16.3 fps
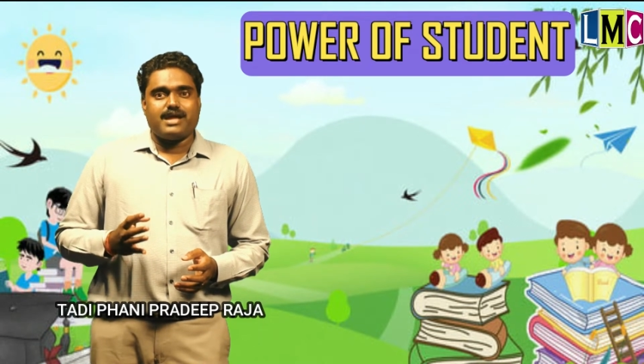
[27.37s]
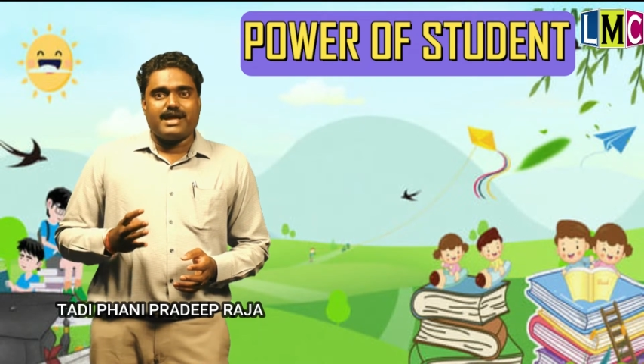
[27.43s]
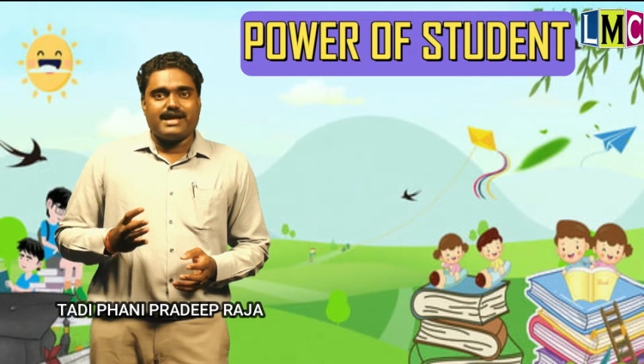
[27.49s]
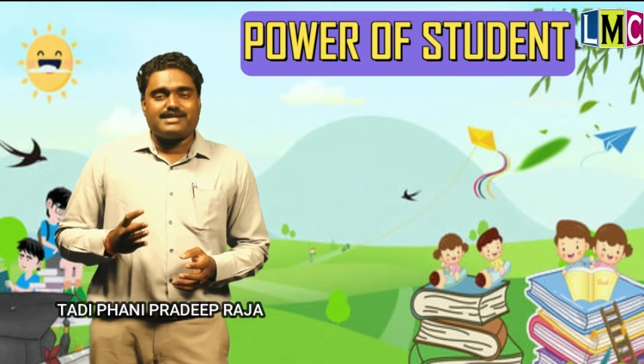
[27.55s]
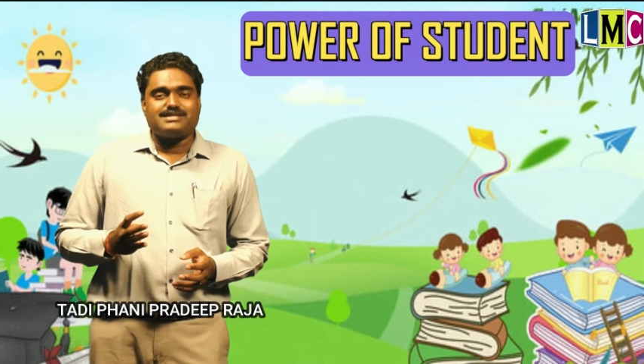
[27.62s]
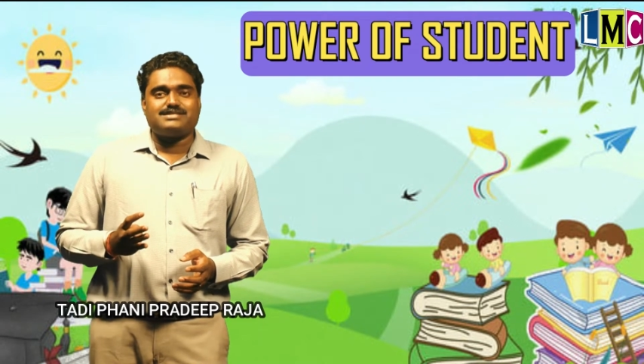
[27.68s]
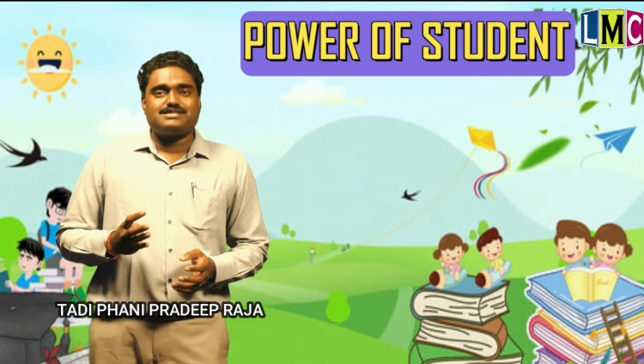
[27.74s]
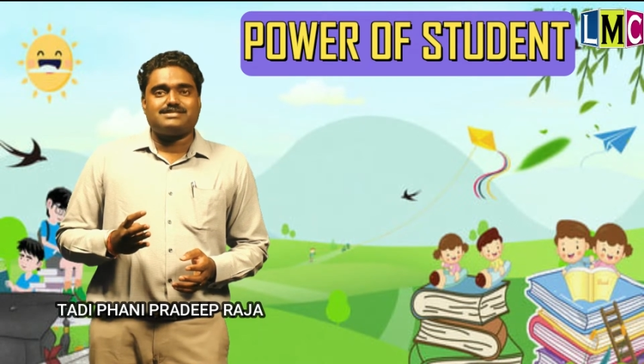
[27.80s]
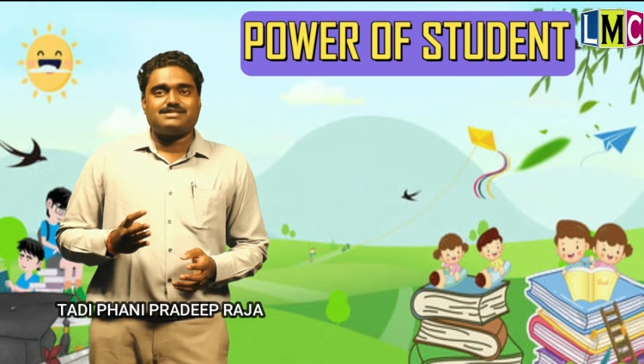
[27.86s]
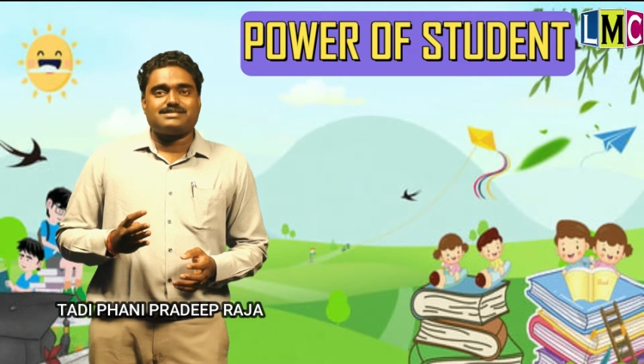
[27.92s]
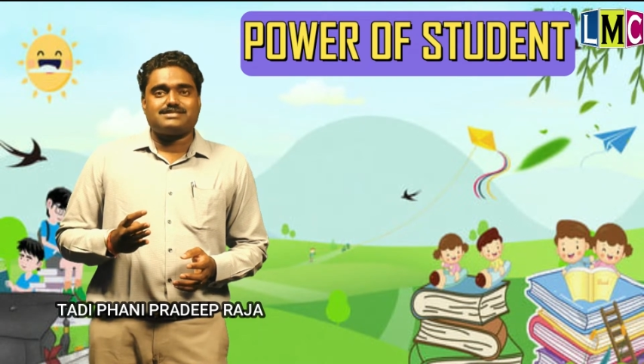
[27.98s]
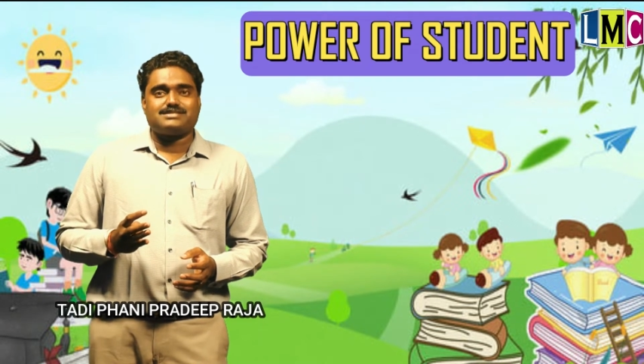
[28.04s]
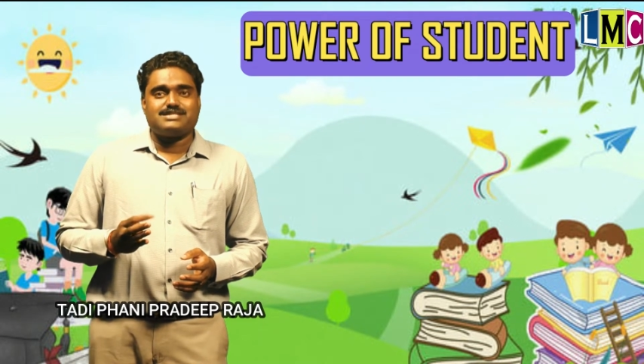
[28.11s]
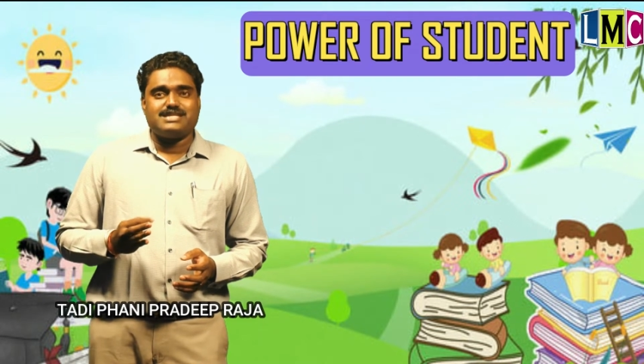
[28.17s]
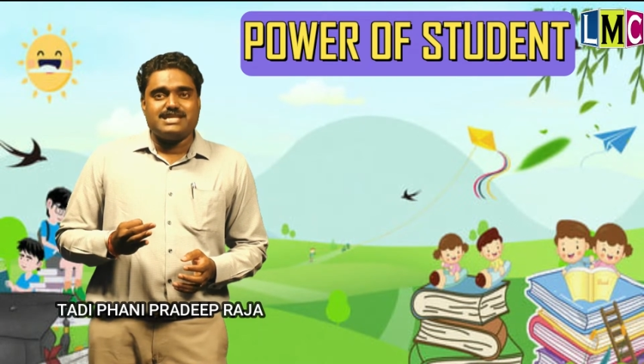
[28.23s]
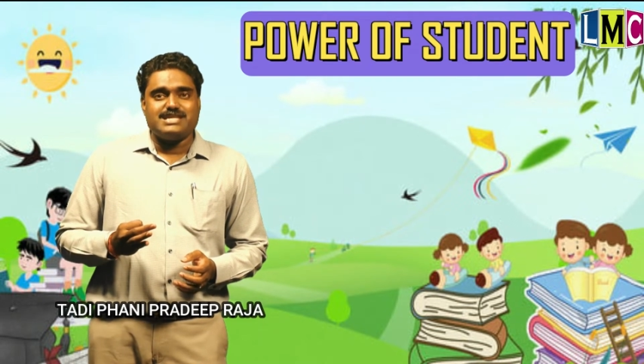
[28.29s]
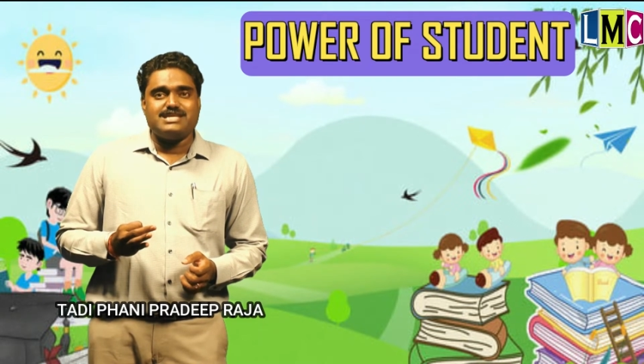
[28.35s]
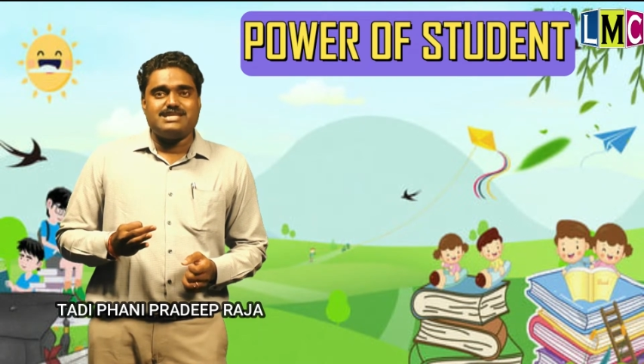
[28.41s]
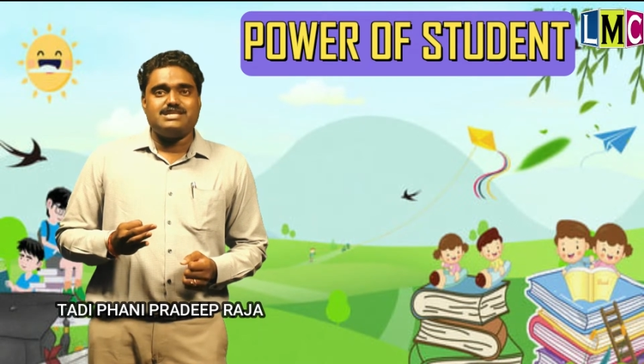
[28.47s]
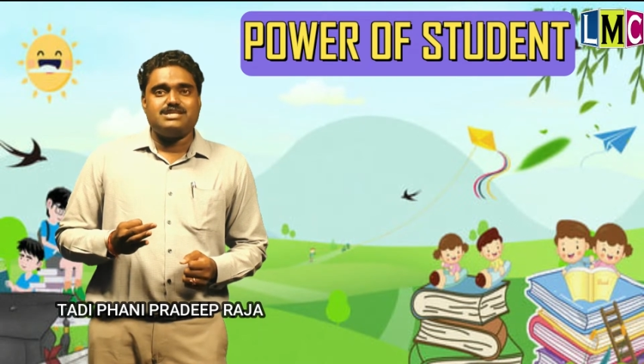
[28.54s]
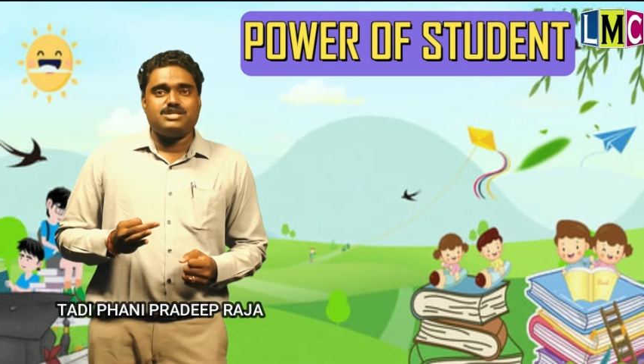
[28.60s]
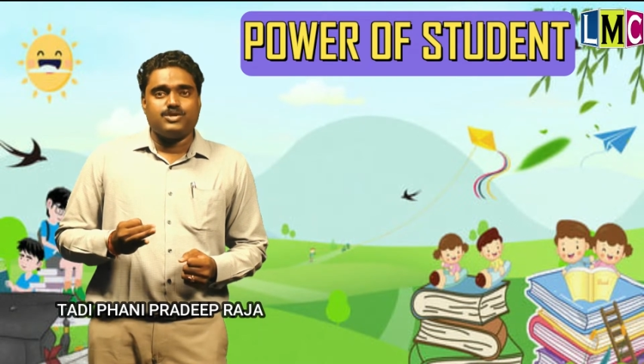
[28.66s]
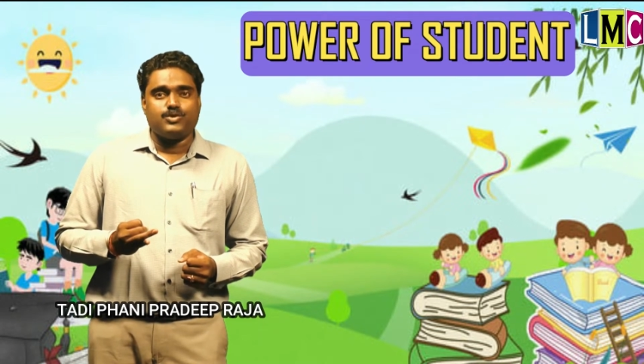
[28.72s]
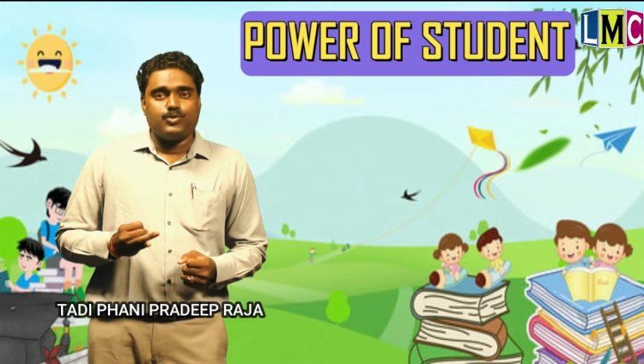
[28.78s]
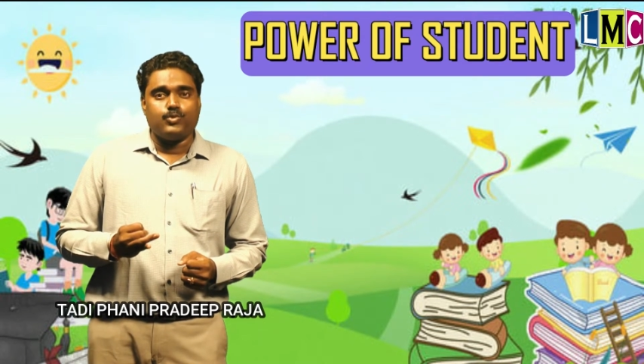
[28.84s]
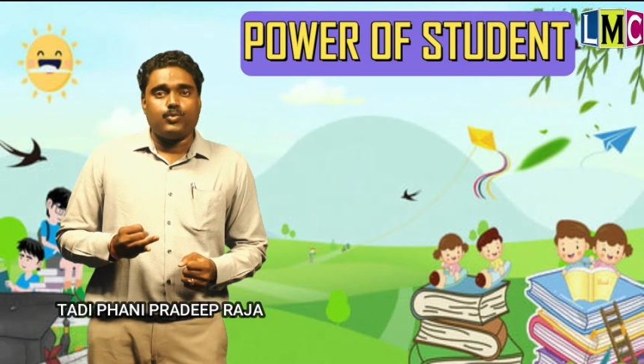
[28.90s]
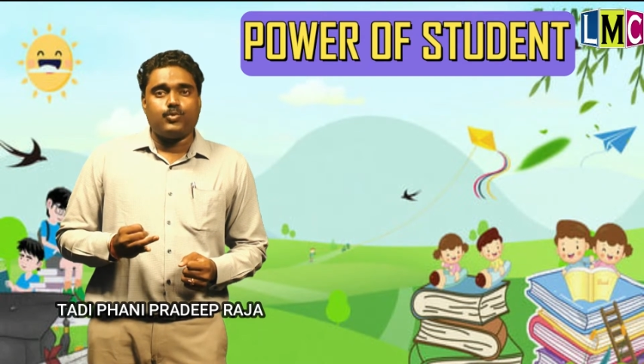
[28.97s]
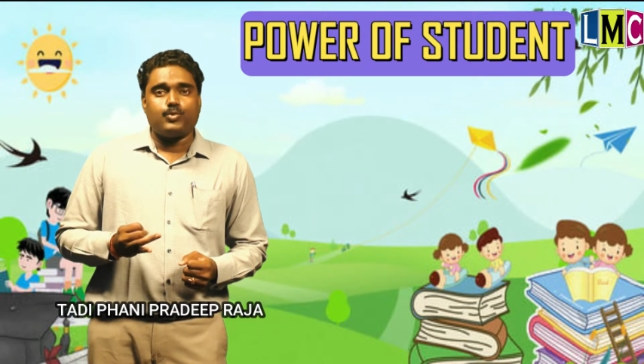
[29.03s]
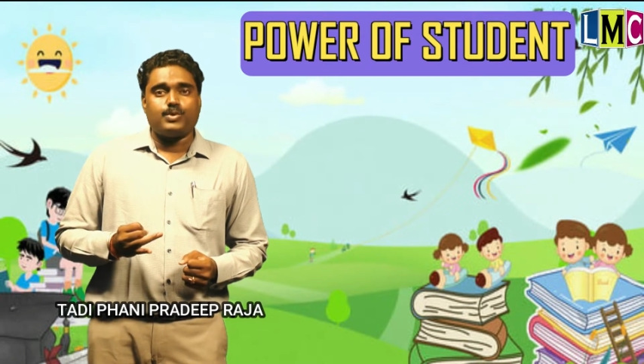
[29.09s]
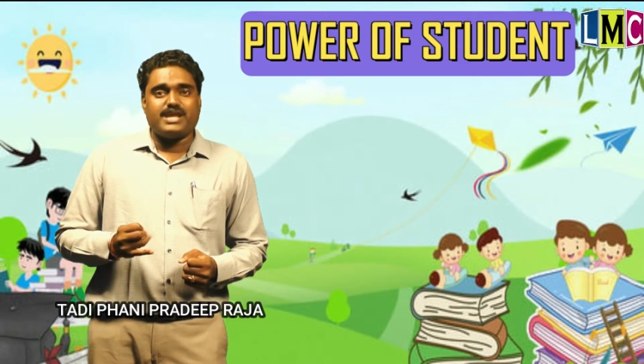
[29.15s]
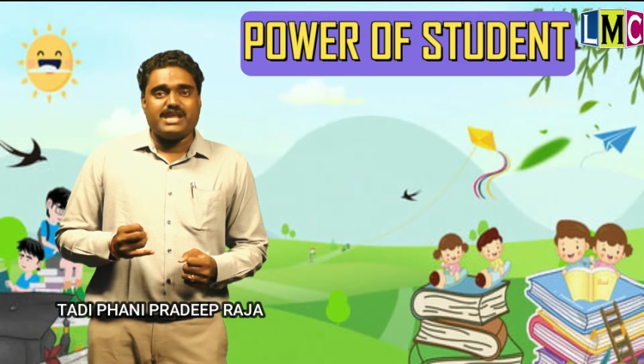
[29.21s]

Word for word: S T U